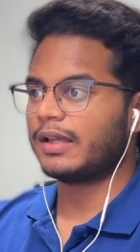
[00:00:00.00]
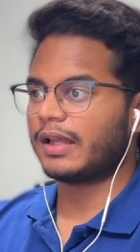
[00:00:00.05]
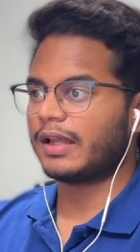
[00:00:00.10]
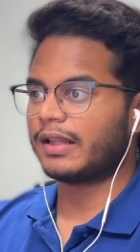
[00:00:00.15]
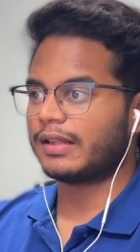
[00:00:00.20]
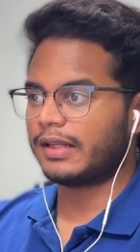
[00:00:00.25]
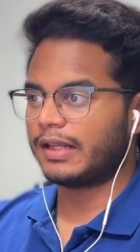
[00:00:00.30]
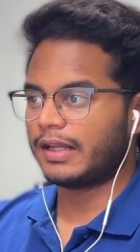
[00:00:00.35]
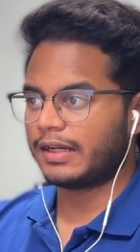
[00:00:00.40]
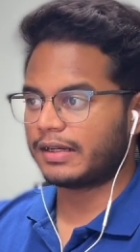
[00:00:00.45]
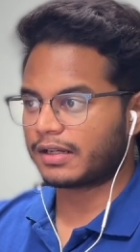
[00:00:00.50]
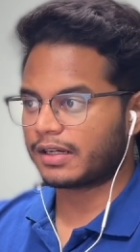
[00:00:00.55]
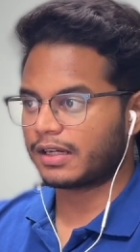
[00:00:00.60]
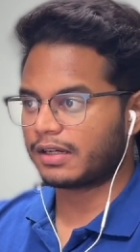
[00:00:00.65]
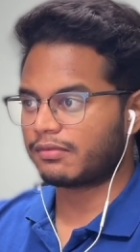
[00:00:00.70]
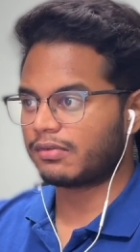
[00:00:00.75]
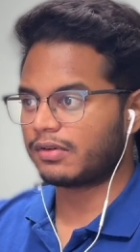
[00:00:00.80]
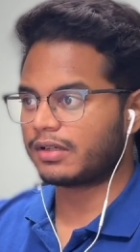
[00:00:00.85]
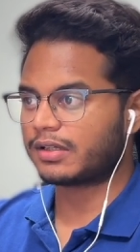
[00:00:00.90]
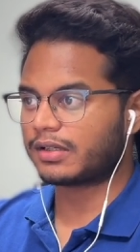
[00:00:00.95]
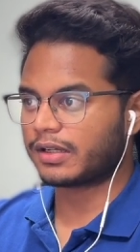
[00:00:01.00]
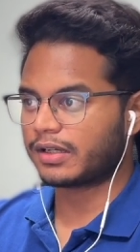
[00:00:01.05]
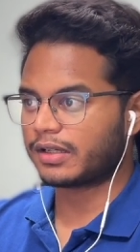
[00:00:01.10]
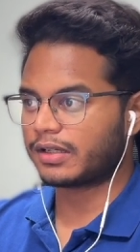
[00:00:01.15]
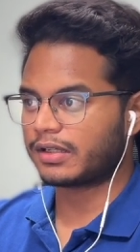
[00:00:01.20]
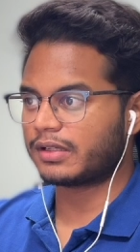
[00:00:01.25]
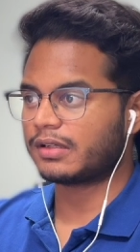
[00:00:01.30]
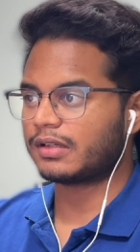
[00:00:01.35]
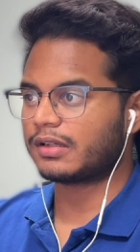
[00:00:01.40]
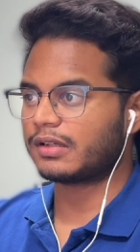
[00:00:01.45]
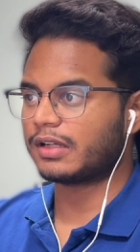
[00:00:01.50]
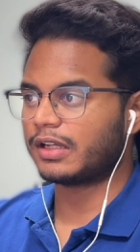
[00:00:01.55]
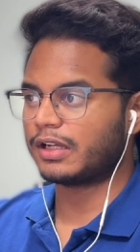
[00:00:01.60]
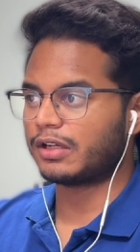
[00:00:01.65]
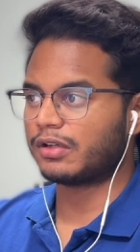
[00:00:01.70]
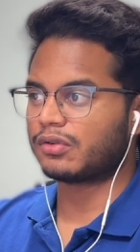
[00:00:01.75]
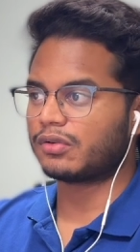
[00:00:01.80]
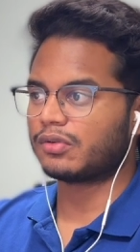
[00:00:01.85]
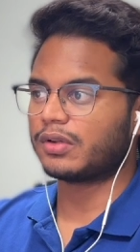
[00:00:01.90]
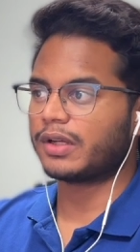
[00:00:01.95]
and later it would turn
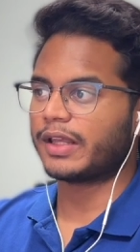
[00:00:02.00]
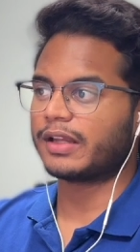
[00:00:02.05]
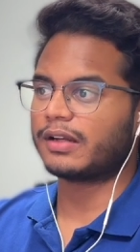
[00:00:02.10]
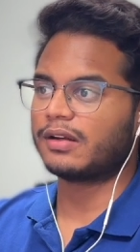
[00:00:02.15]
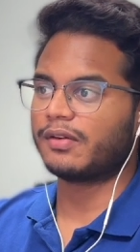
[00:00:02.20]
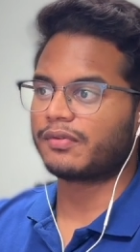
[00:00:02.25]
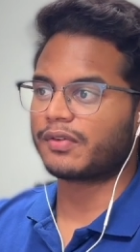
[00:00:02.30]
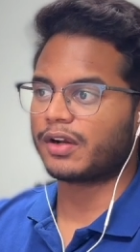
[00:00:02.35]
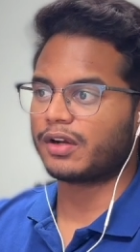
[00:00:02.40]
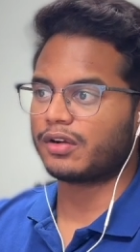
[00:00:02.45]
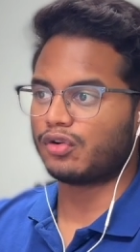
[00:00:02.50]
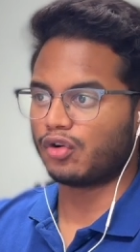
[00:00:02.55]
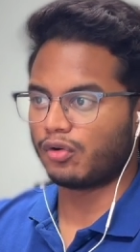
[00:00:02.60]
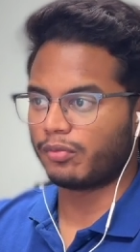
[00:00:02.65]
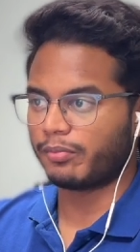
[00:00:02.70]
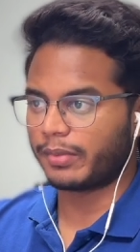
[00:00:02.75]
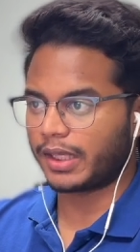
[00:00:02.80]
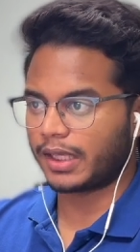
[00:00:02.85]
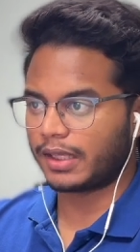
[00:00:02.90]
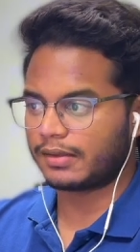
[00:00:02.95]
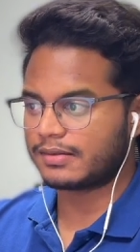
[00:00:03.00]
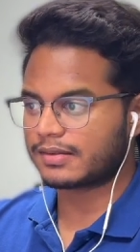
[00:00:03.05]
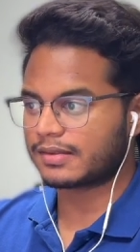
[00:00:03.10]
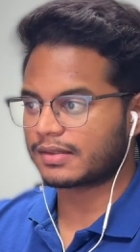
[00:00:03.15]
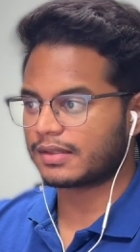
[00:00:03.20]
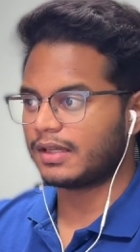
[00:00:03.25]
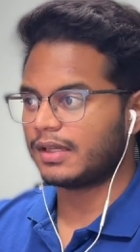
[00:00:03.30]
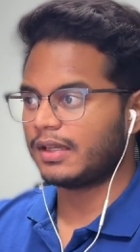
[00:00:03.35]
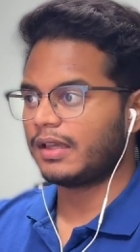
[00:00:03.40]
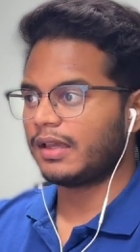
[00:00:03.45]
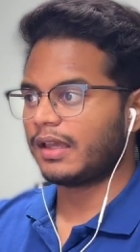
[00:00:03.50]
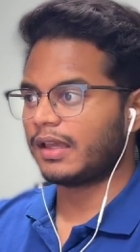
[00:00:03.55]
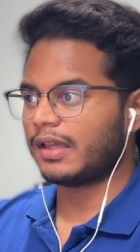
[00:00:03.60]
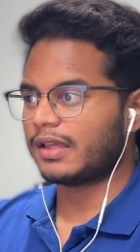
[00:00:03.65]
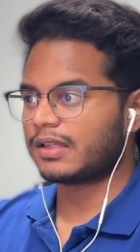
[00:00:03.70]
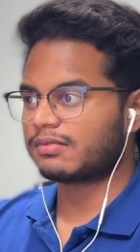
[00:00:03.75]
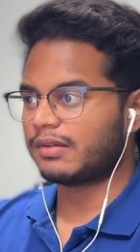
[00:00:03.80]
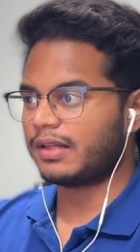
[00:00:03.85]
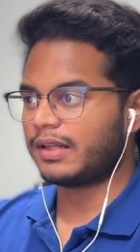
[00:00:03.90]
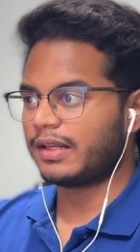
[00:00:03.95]
into like different domains
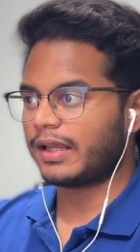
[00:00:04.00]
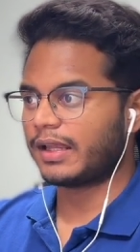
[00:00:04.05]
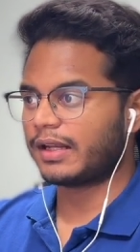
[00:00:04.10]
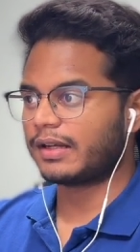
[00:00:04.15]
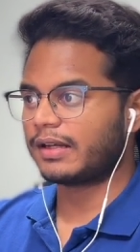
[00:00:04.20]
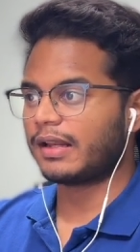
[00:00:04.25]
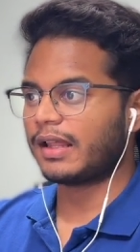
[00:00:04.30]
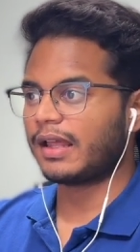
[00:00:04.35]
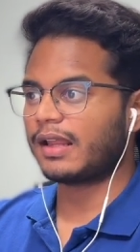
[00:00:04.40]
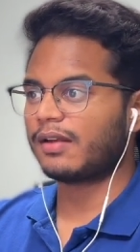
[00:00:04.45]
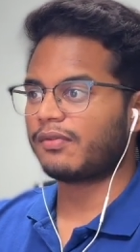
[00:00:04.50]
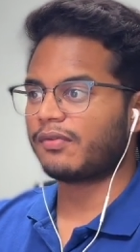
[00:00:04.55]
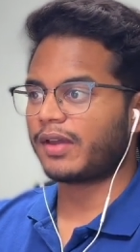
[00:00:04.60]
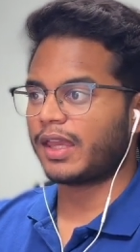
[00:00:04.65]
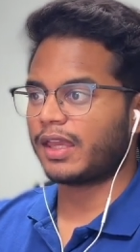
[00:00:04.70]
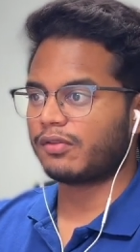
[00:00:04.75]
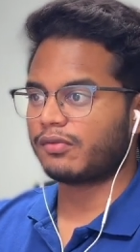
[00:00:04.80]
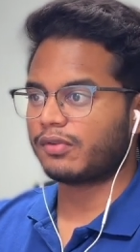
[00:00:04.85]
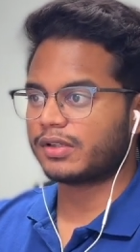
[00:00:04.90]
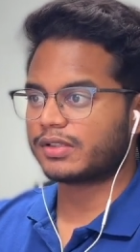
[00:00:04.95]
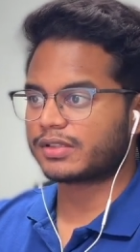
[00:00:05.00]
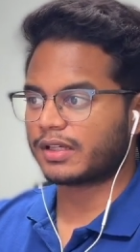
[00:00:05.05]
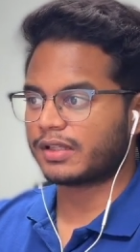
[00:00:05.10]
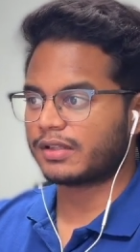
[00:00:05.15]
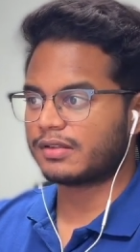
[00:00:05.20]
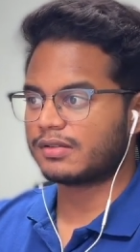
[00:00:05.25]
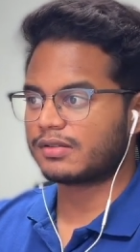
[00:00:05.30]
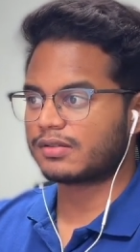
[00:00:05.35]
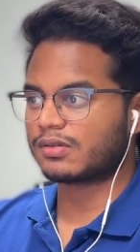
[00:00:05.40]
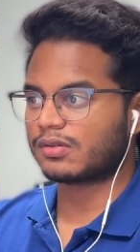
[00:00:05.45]
as well, and clarifying questions.